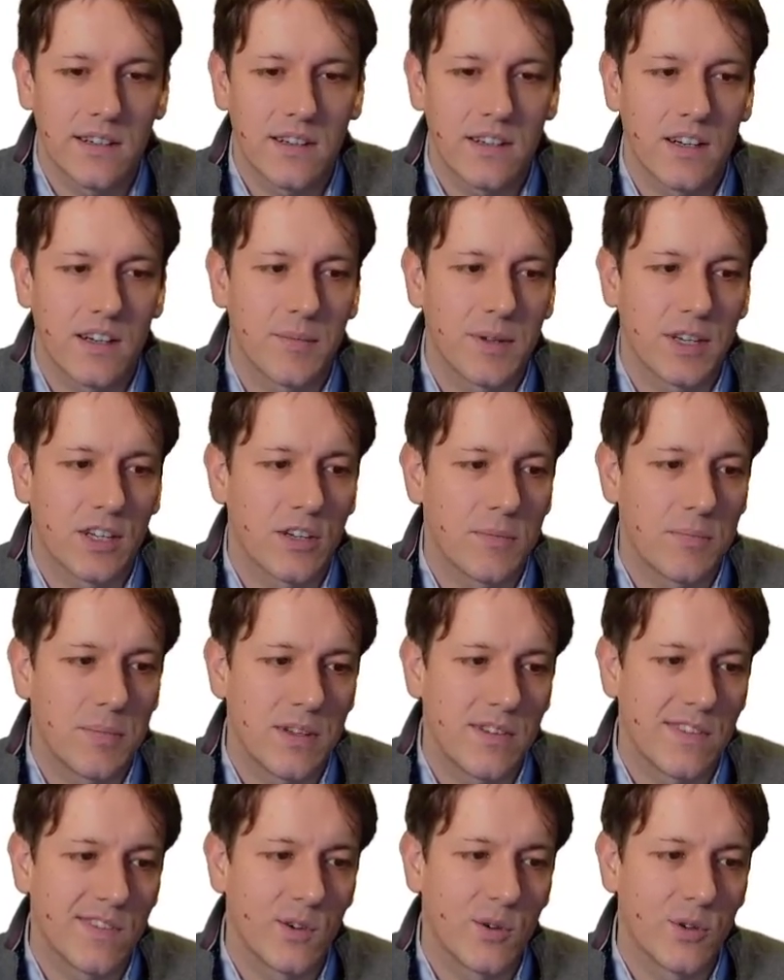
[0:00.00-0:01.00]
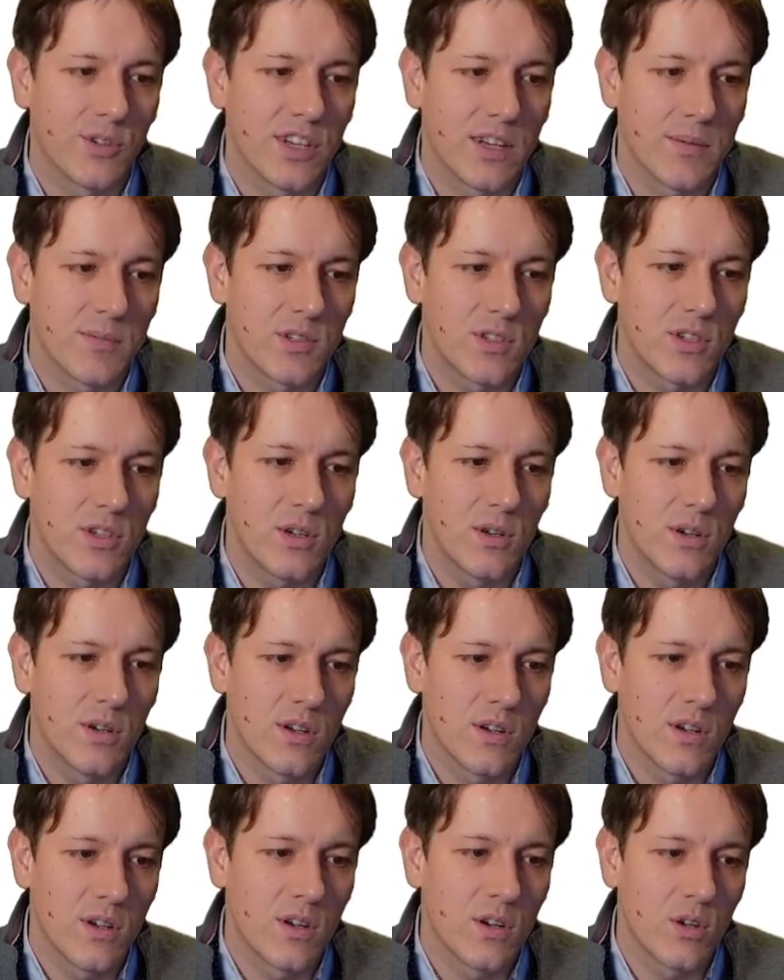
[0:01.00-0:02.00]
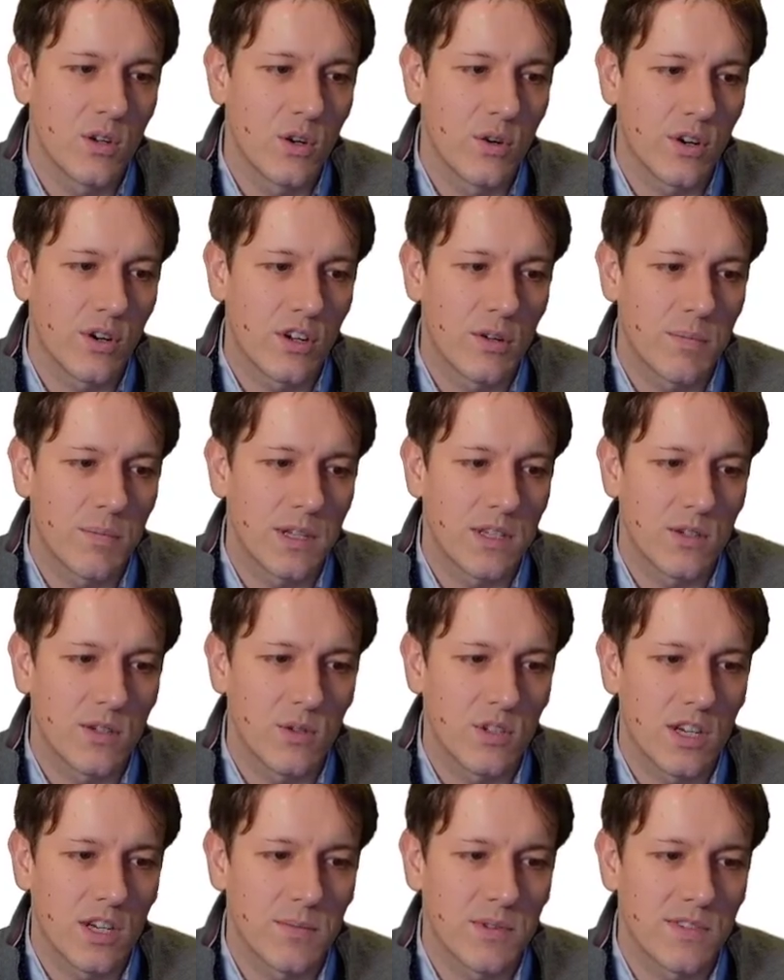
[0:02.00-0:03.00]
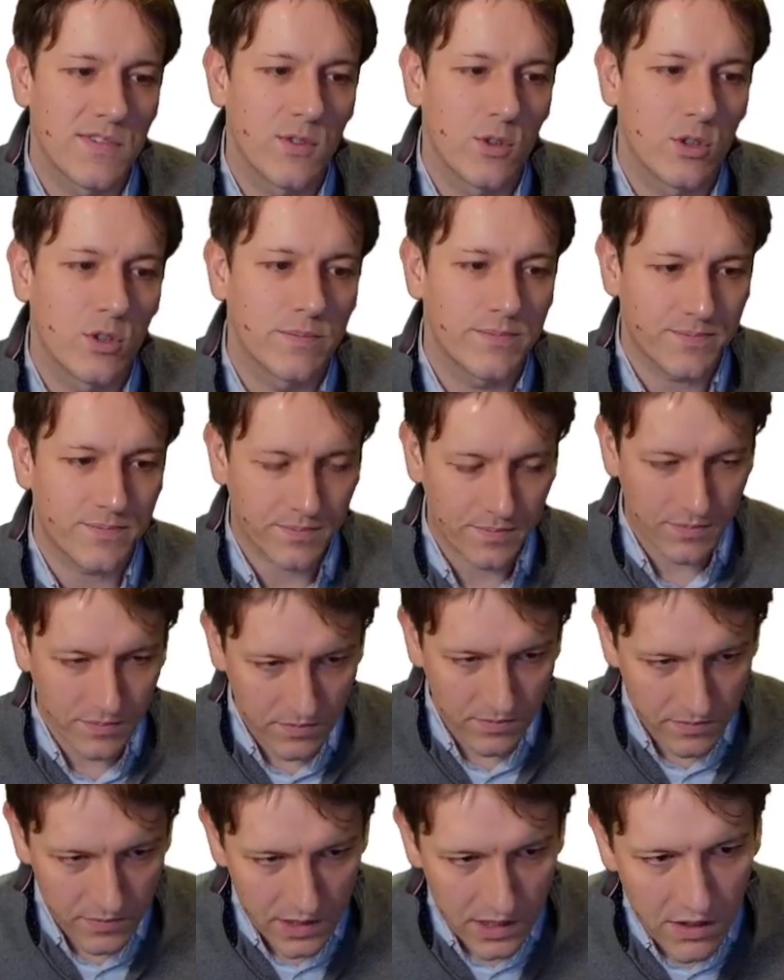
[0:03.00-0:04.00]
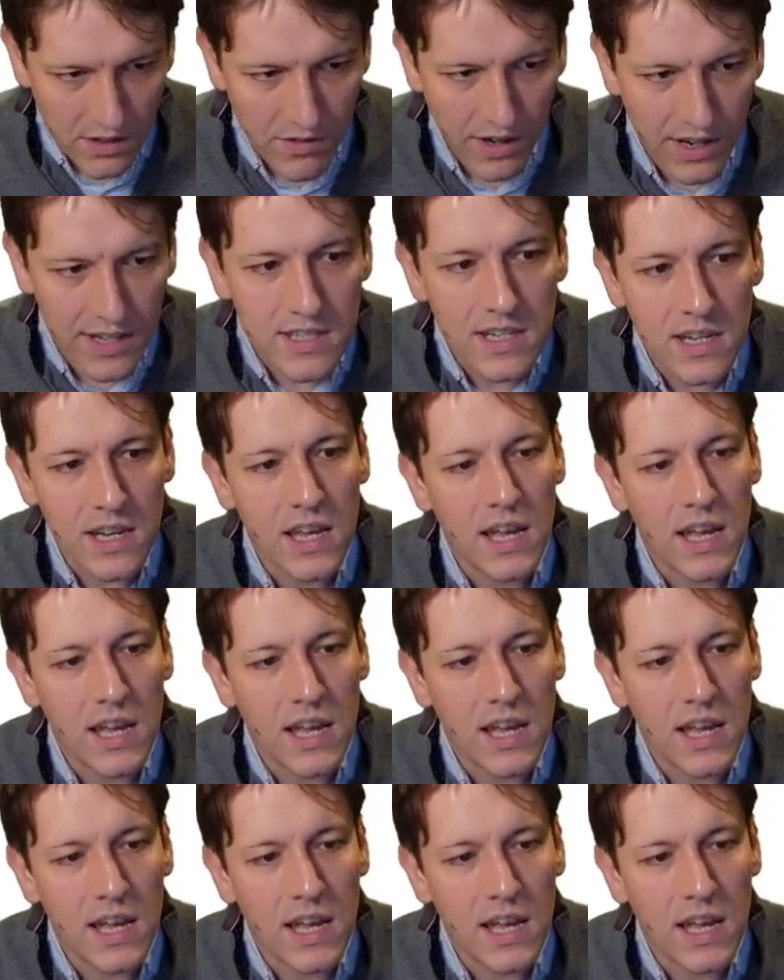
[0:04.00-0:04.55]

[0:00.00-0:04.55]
it could be 4 times 2, or it could be 2 times 4, right?